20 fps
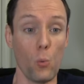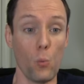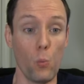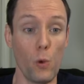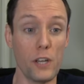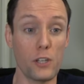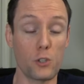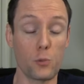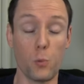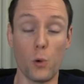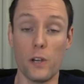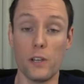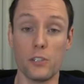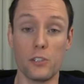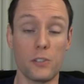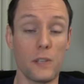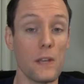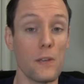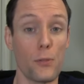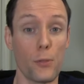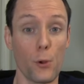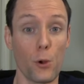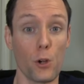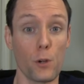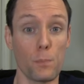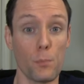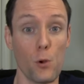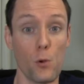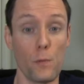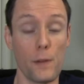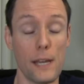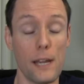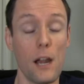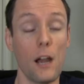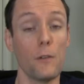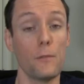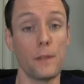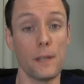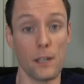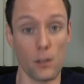which was the third movie
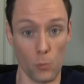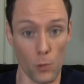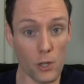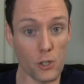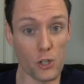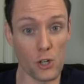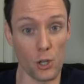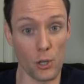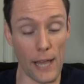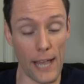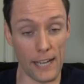of the original